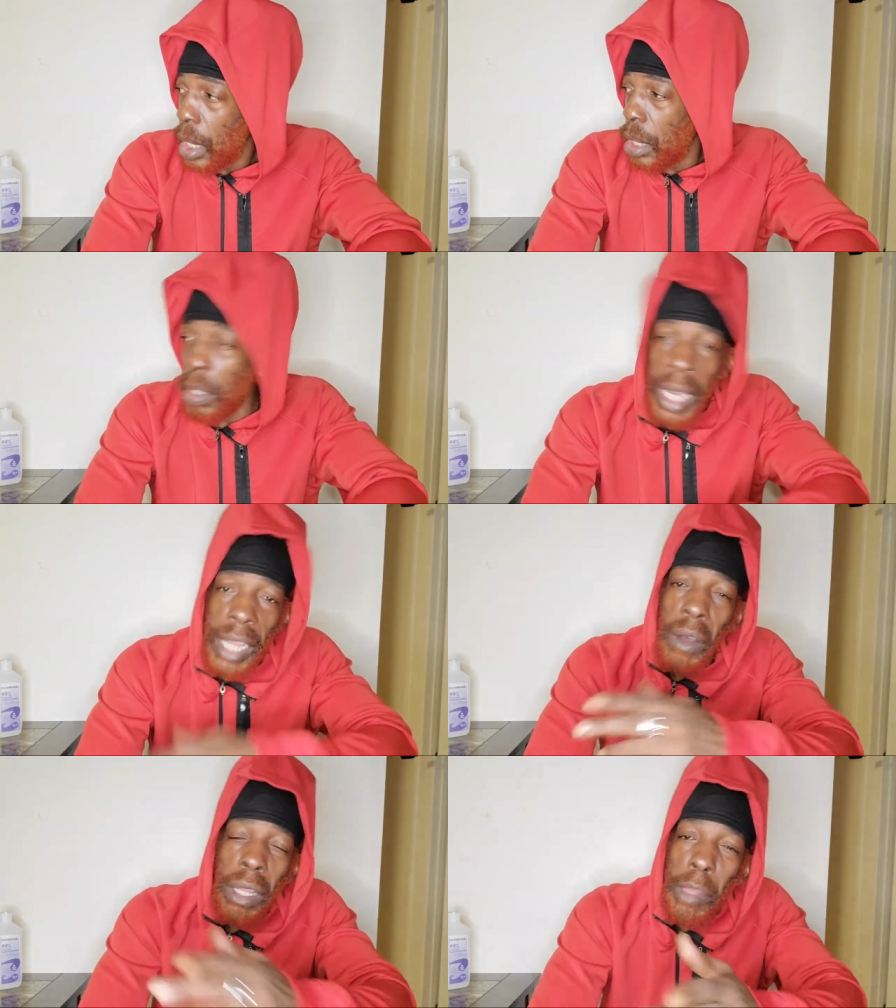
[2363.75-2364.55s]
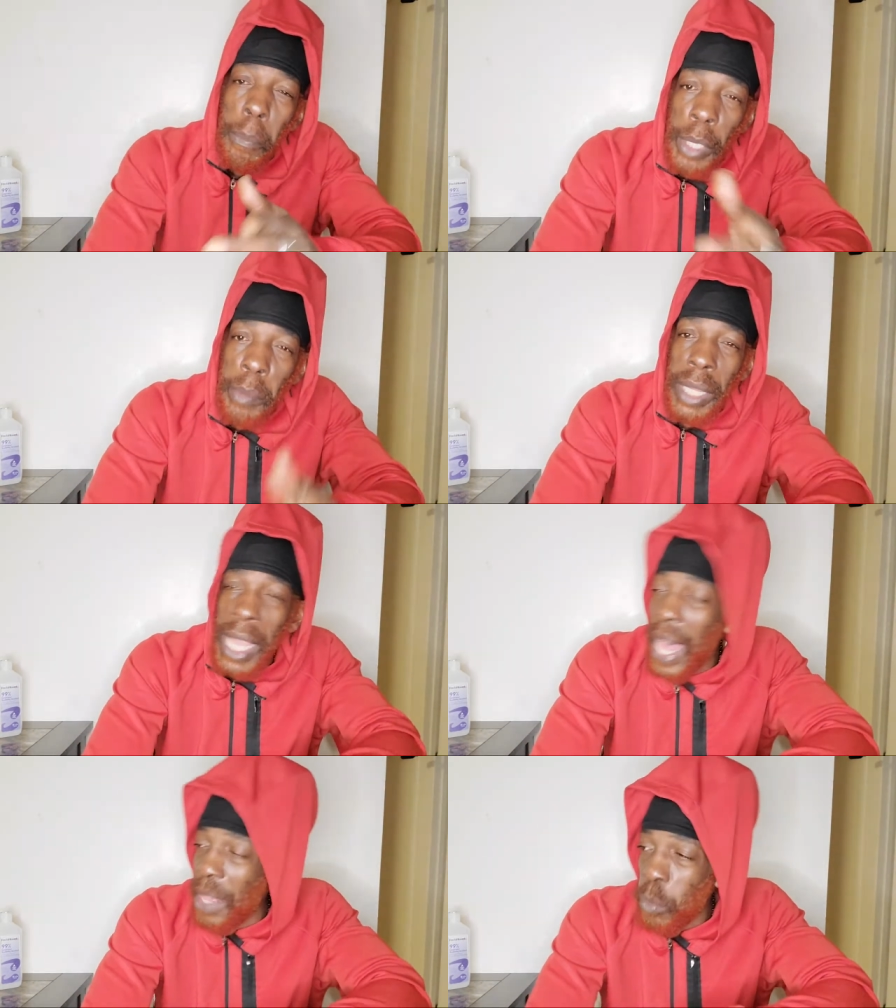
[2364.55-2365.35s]
Look at all the people that
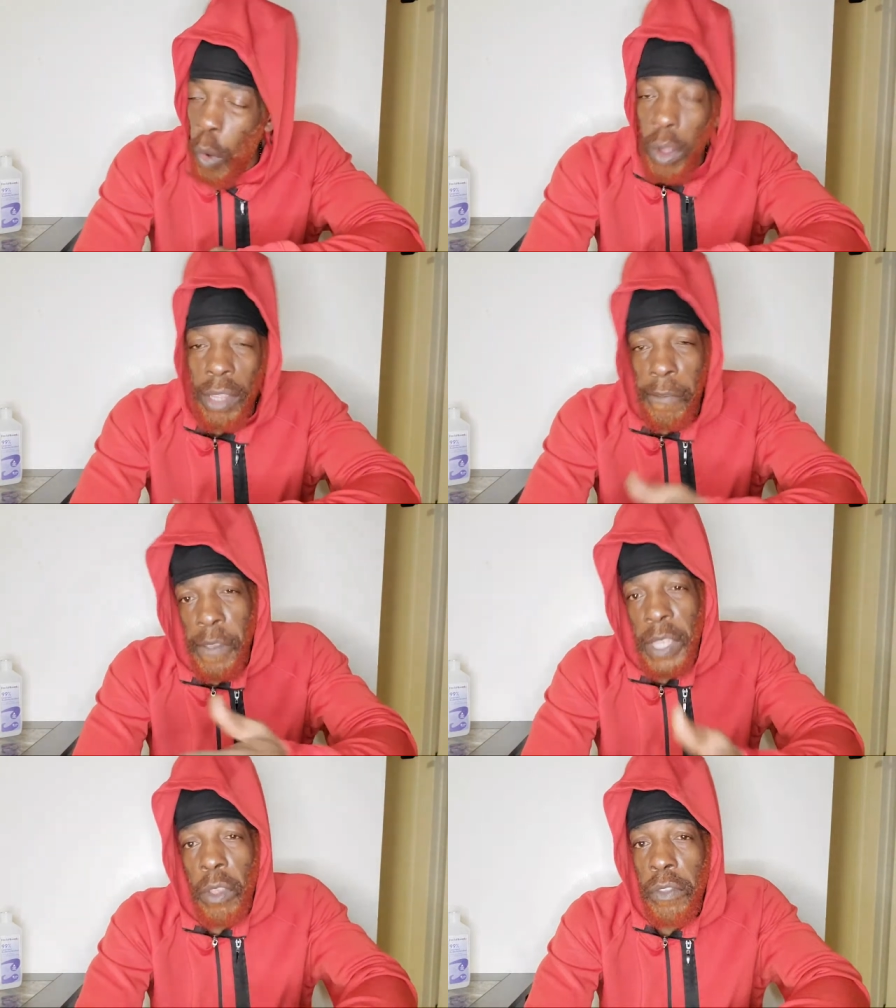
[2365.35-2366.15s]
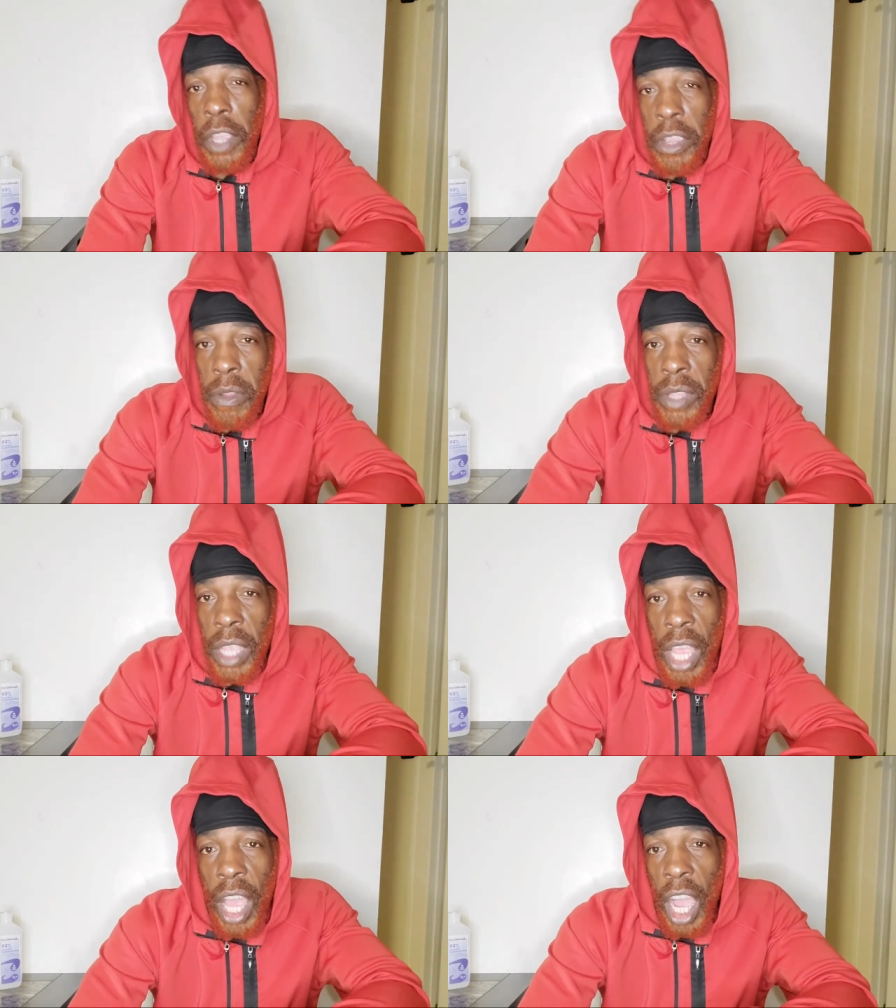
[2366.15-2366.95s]
have walked the face of the
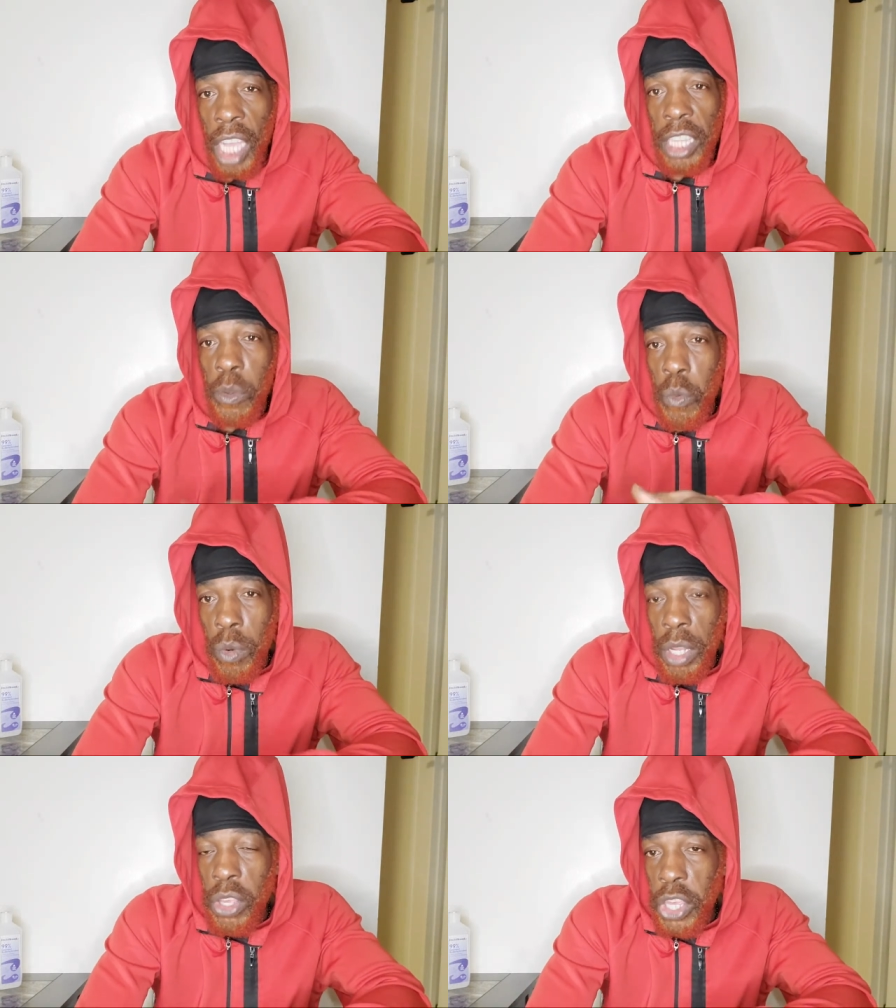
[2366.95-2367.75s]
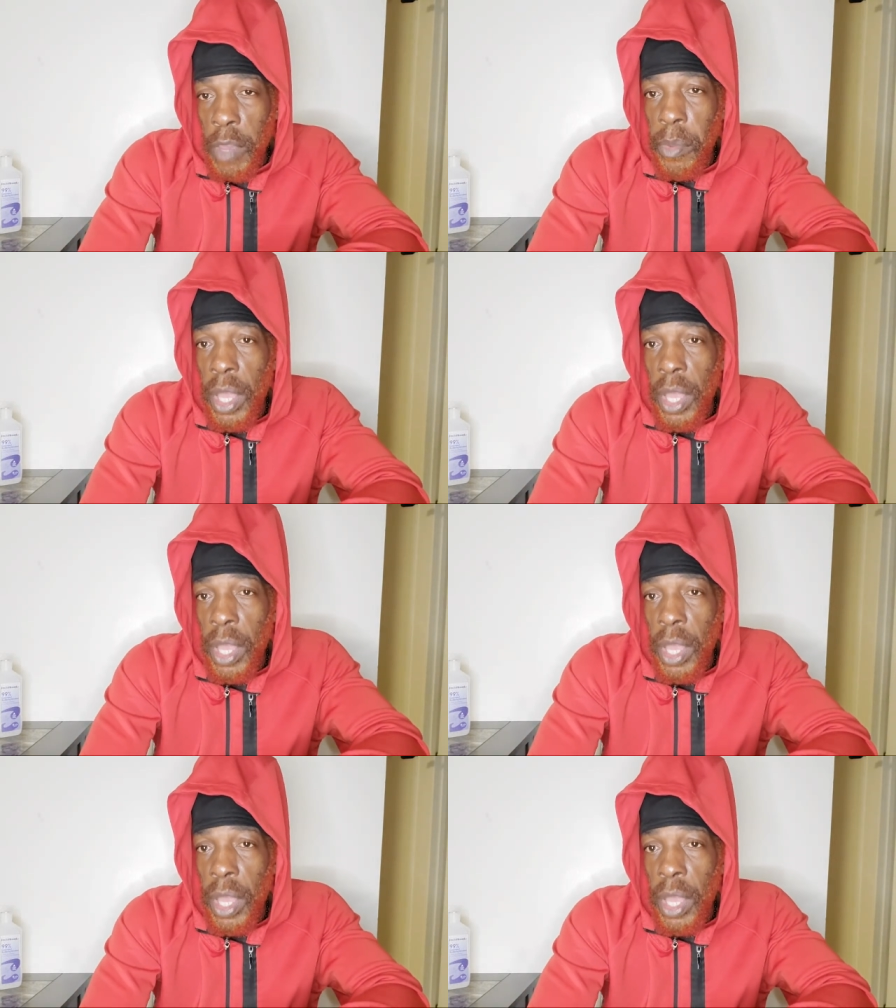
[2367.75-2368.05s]
earth under rulership,